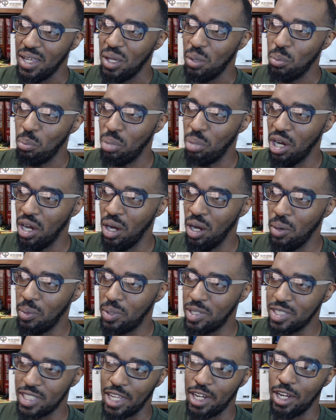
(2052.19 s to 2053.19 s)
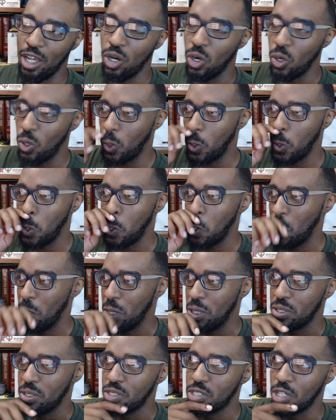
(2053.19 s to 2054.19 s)
But, because um, I know
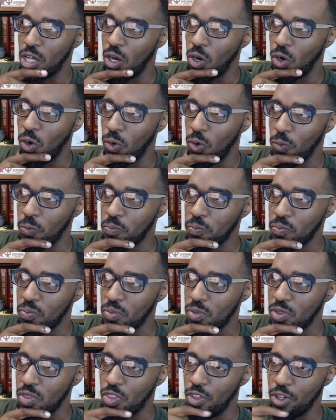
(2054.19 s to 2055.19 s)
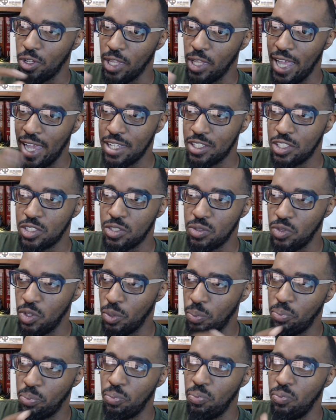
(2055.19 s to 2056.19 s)
so their last, the
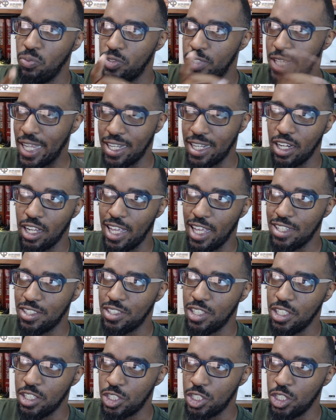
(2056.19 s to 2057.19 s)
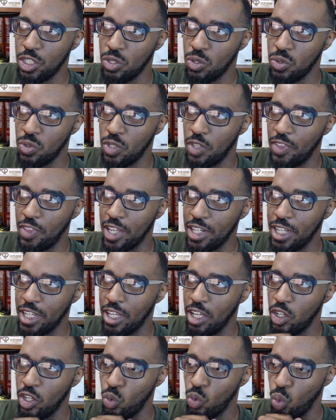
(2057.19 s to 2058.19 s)
second to last issue that they
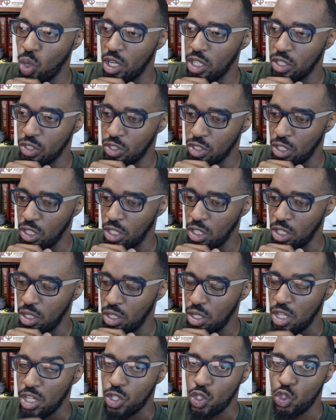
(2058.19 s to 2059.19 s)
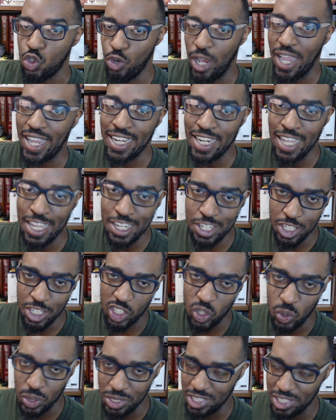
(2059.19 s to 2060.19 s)
did was uh, Dragon Age
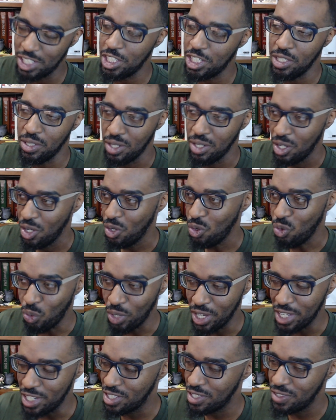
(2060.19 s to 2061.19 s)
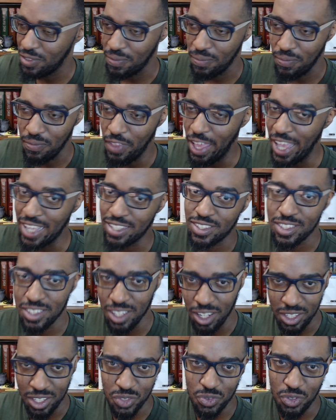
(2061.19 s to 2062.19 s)
Inquisition, which that
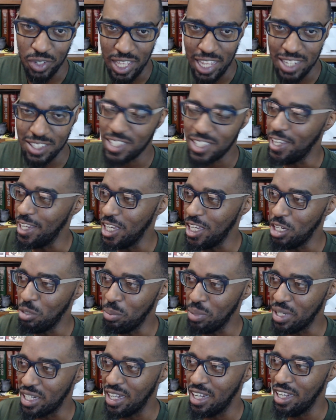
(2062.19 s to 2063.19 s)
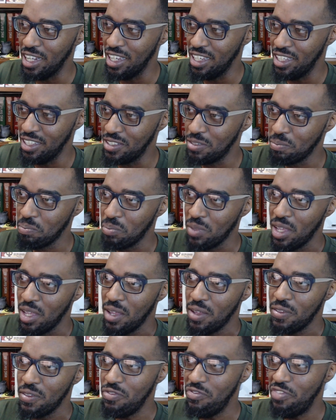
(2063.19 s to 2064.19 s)
sucks for that team because
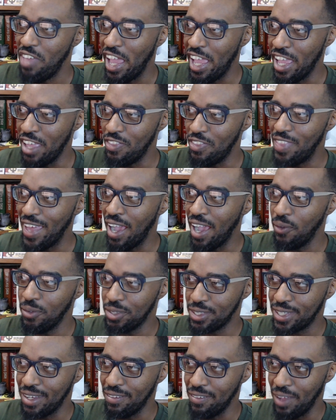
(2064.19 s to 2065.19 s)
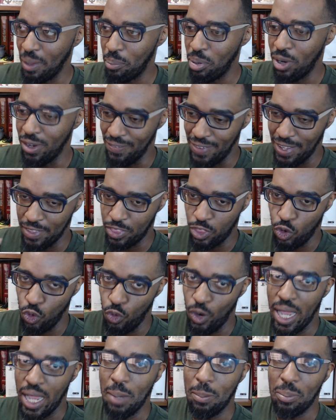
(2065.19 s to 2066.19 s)
they that was kind of like part of like the
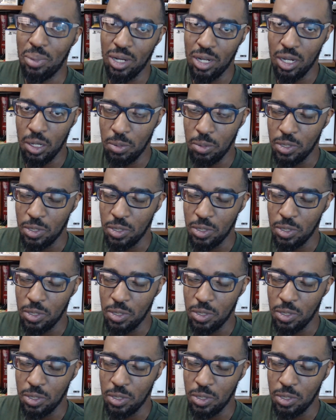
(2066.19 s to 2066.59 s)
ramp up